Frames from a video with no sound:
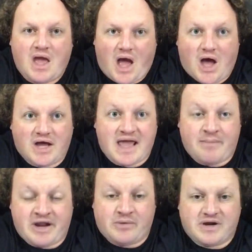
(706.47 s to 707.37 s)

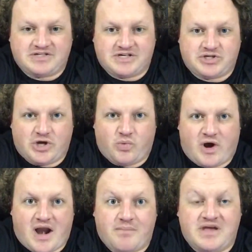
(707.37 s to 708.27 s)
Cameron Engelbrecht says, good, what
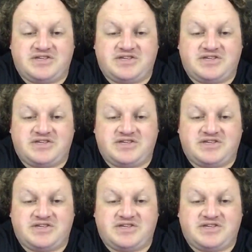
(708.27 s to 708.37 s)
did I miss?